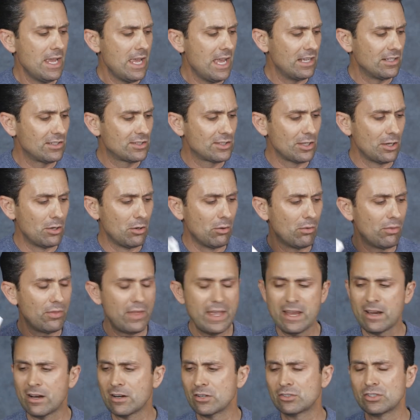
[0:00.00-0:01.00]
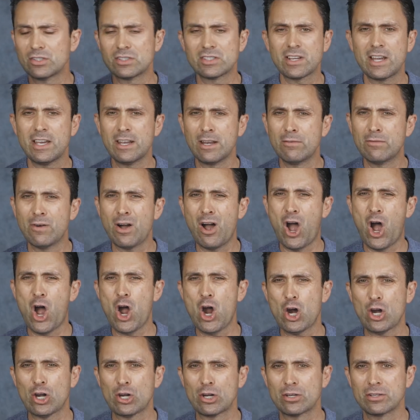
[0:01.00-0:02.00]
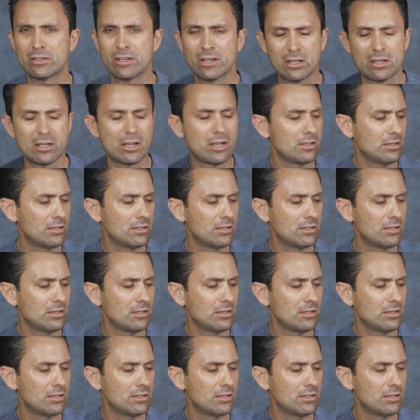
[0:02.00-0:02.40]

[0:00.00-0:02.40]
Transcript: And so they are just kind of a hard